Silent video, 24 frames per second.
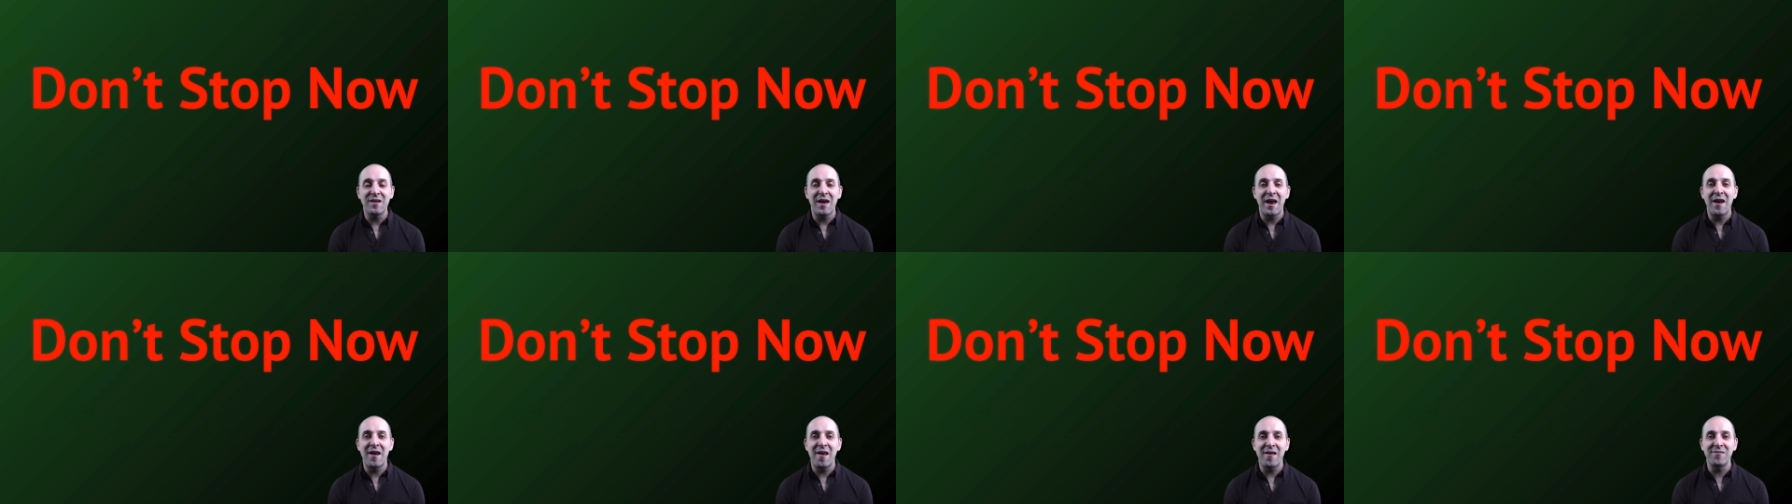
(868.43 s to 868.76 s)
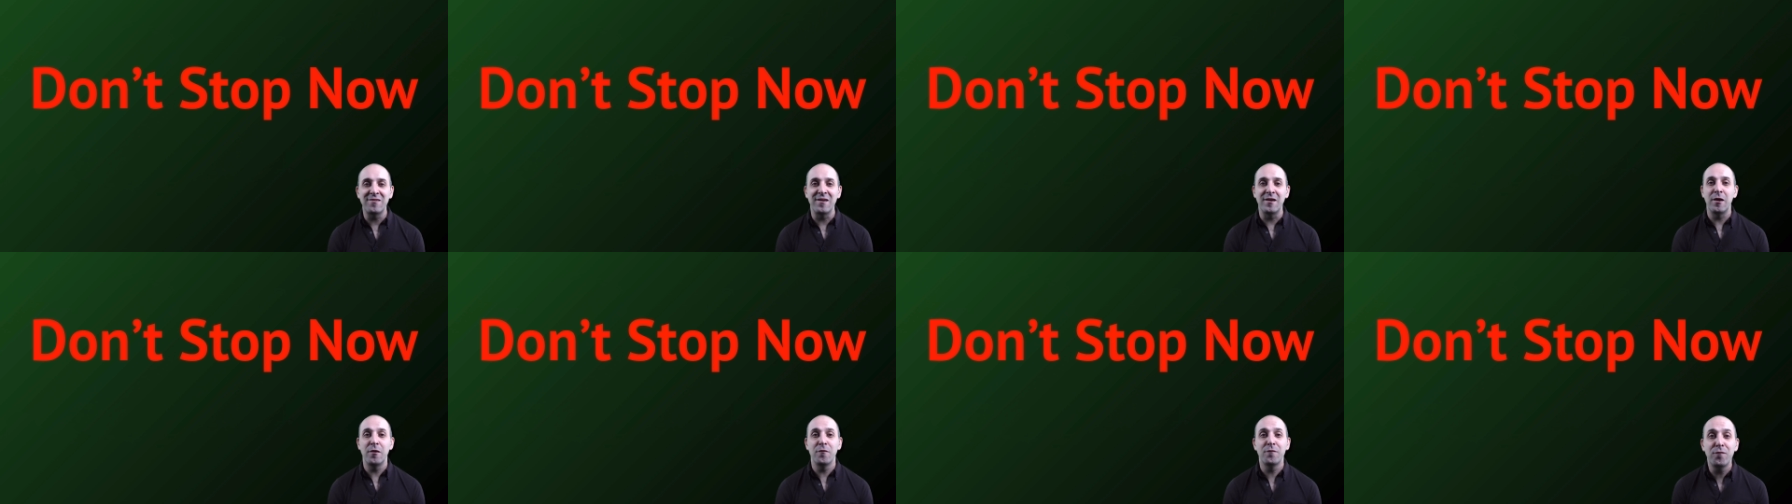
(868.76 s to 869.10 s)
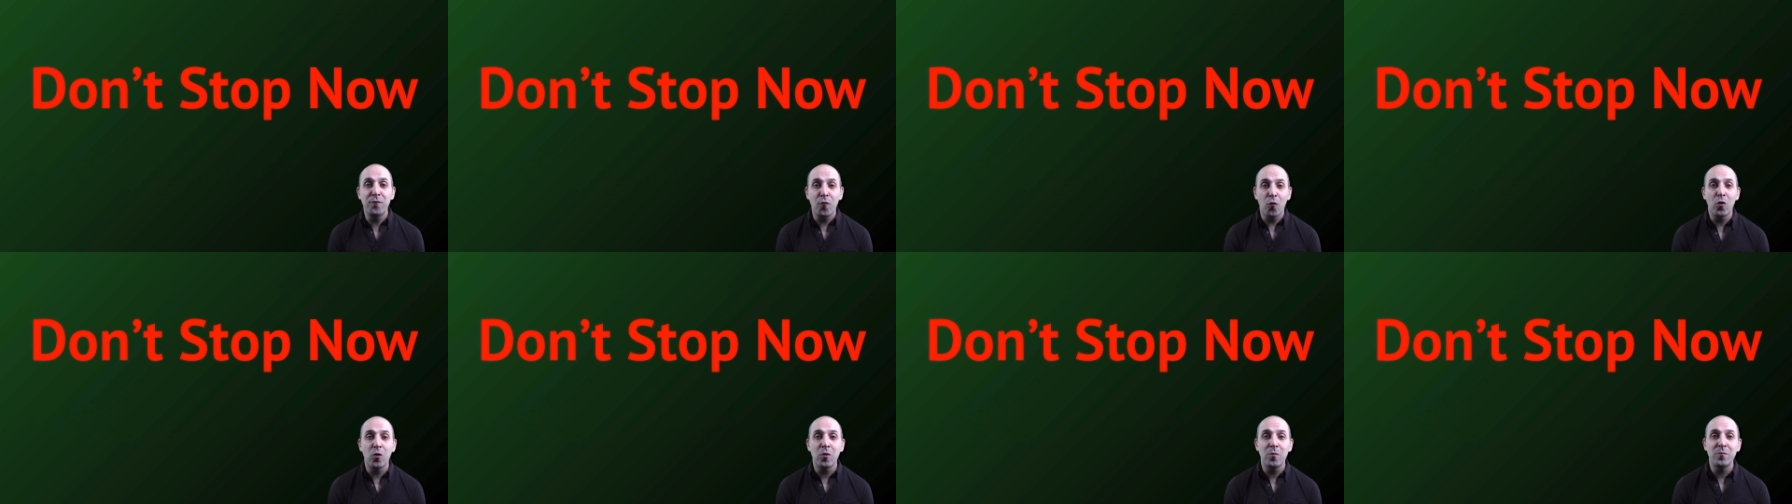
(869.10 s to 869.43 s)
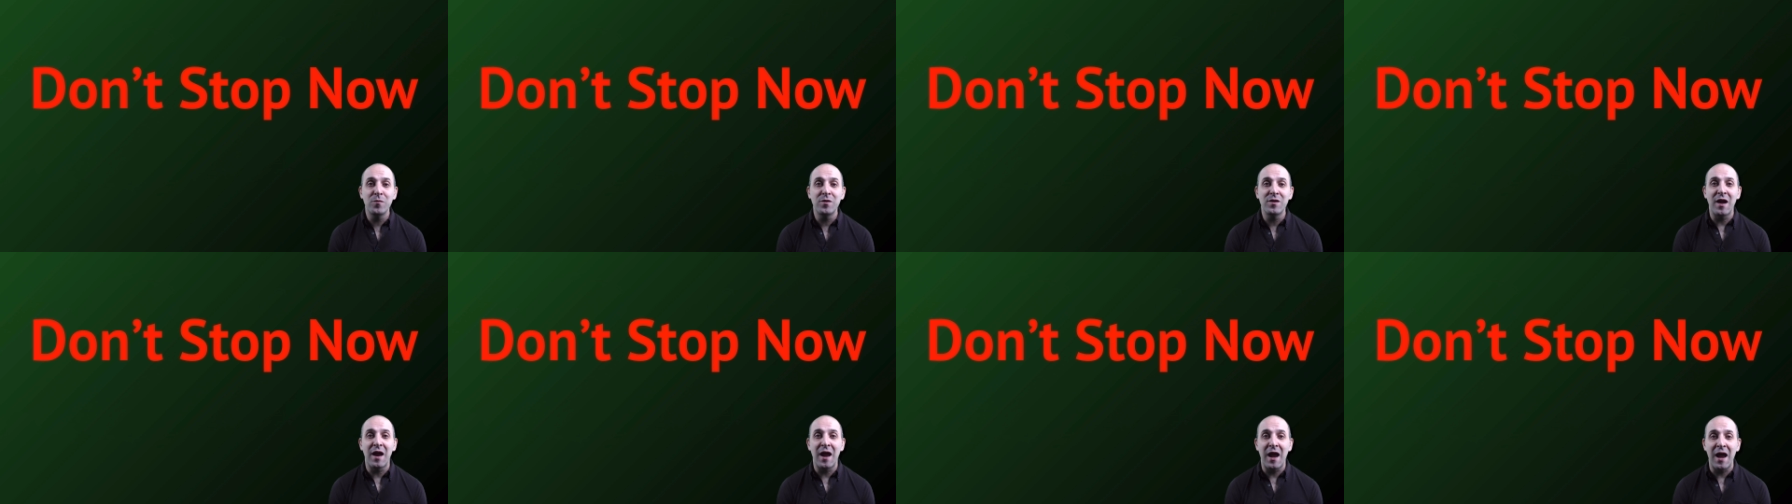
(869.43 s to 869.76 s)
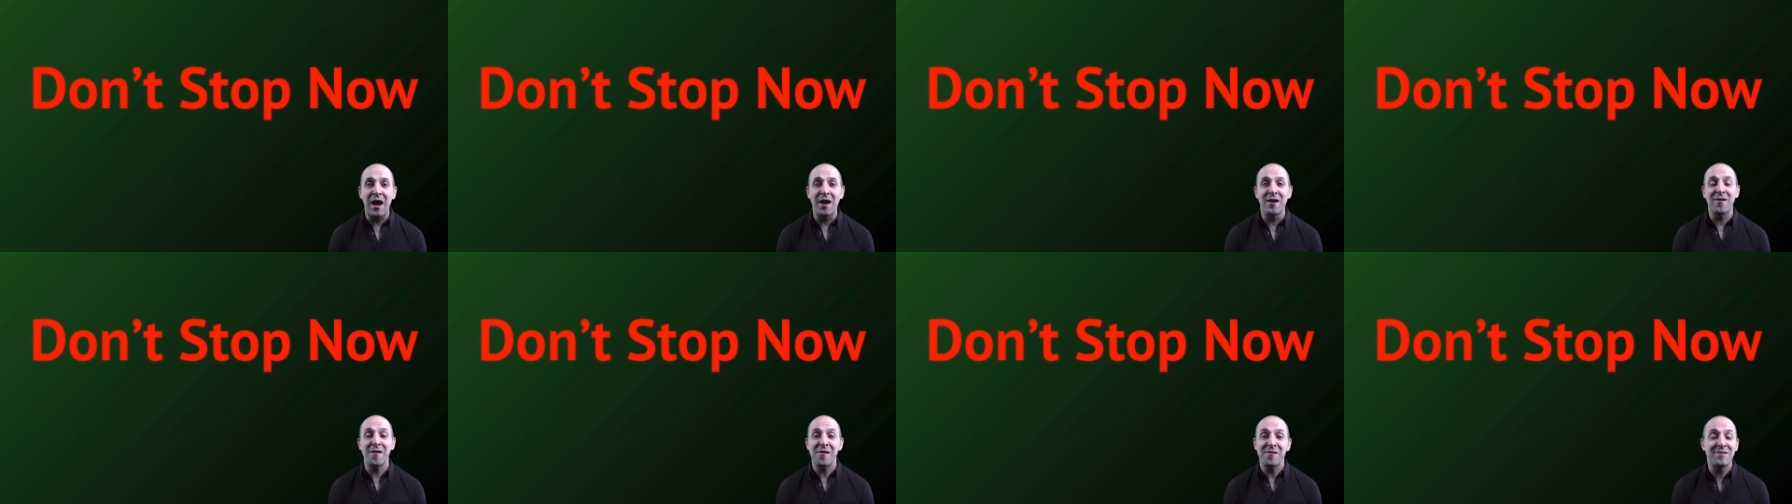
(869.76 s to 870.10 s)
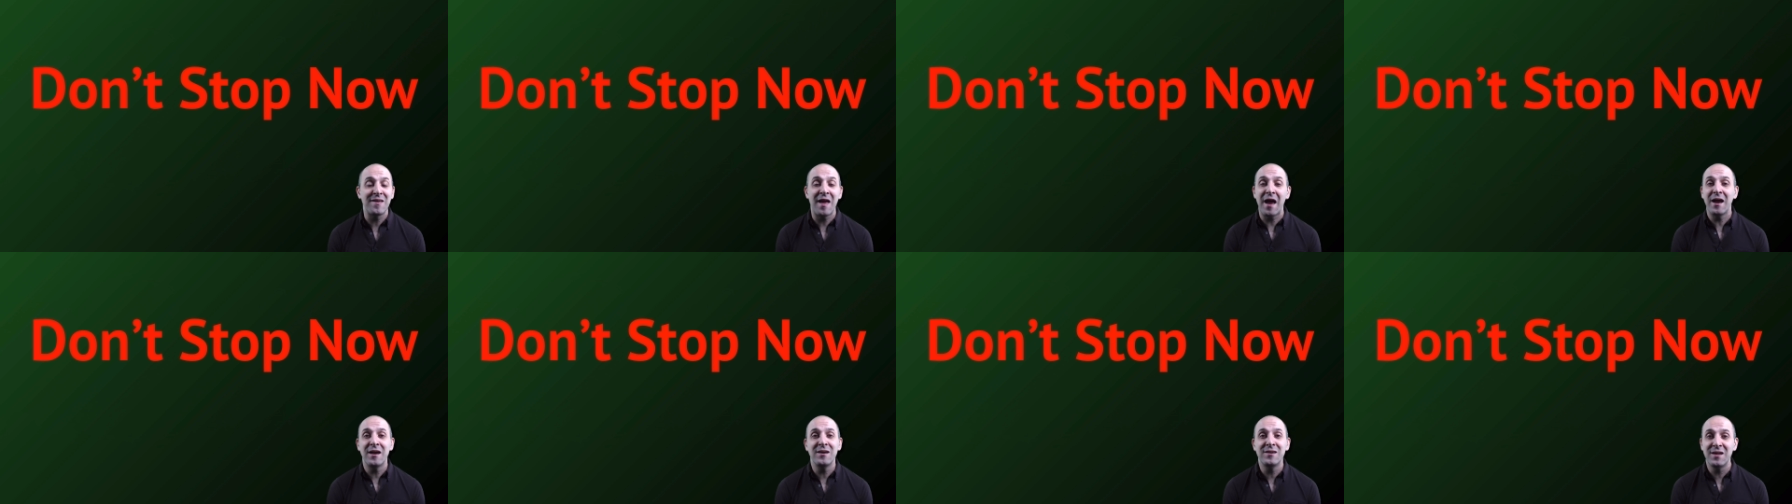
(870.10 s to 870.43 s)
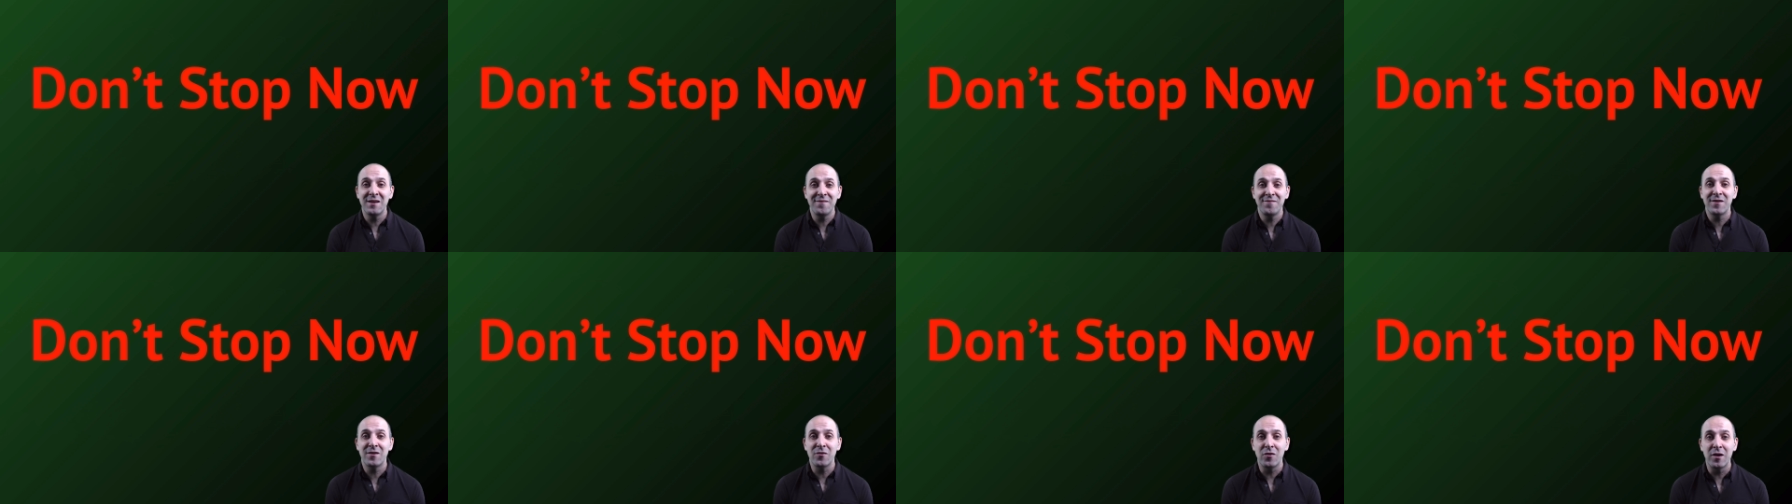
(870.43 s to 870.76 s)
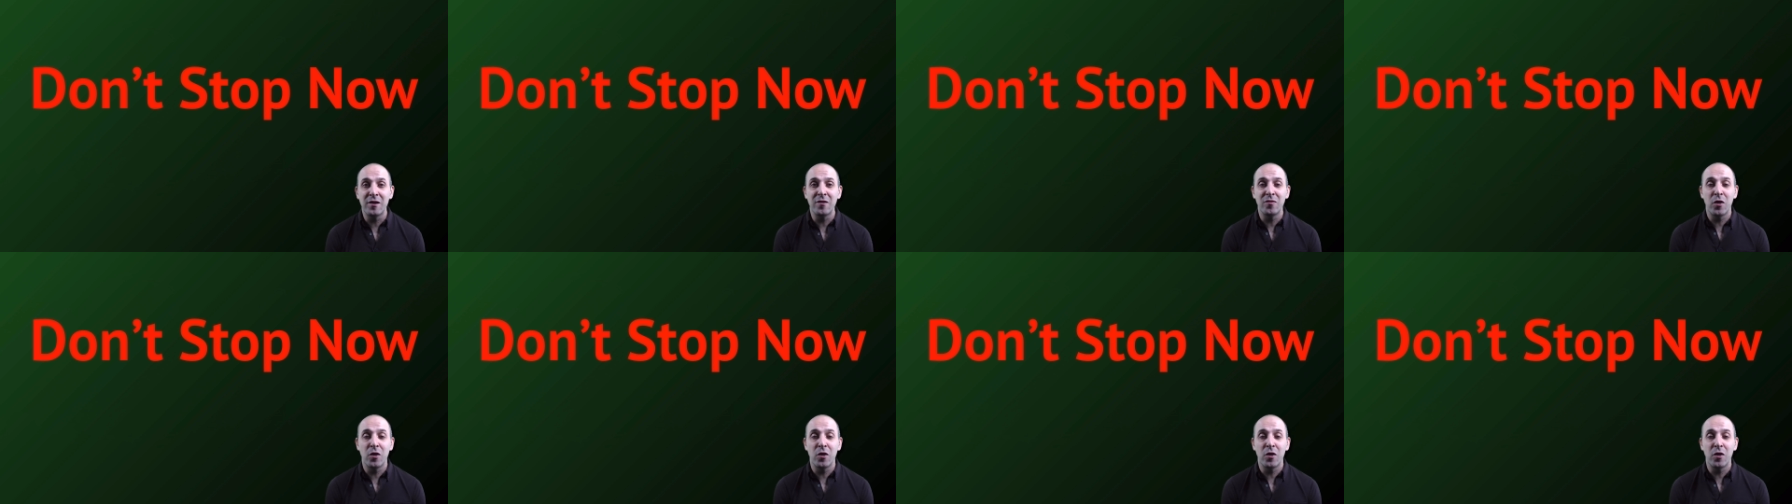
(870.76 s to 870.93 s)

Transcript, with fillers: and as an informed and scientifically